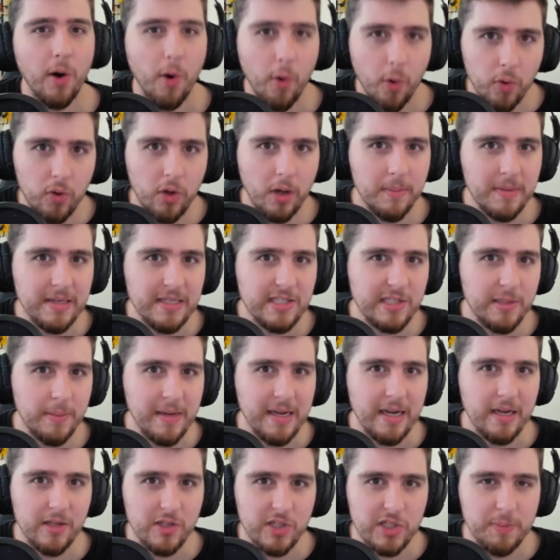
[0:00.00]
all lobbies to be
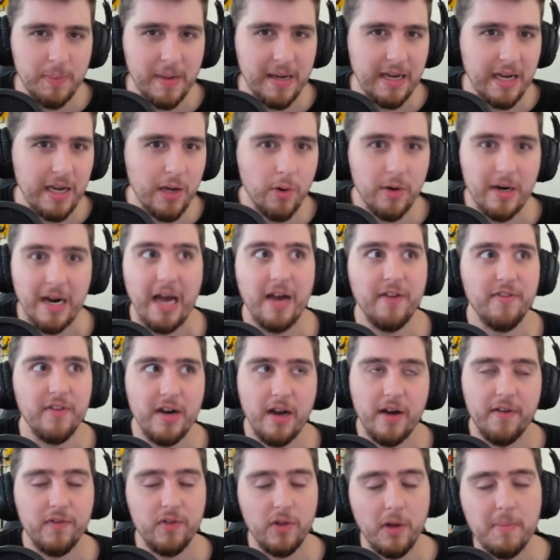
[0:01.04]
English speaking or to have
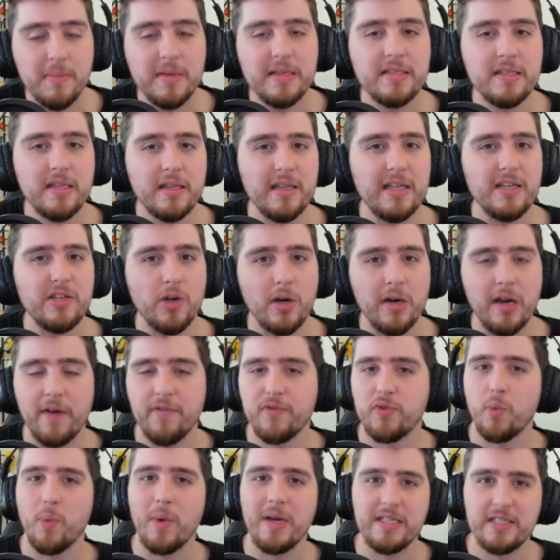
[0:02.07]
enough lobbies that they don't have
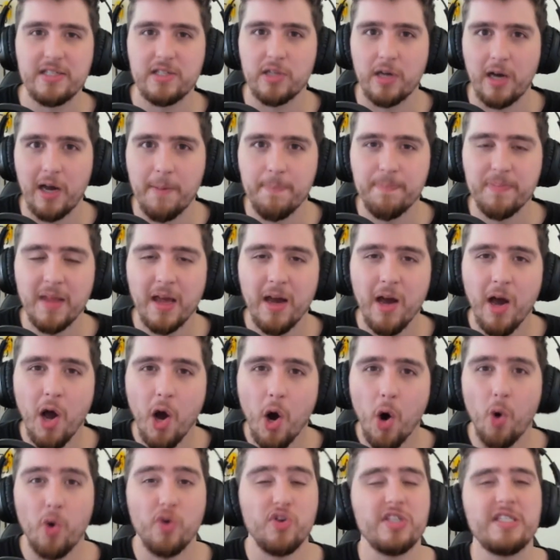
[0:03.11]
to waste time,
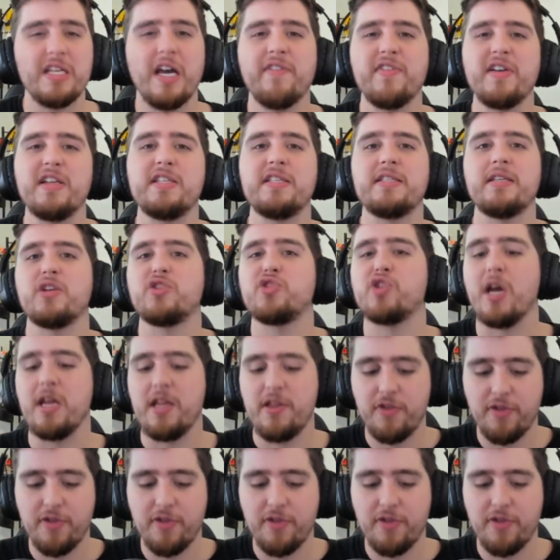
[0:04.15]
or just having such a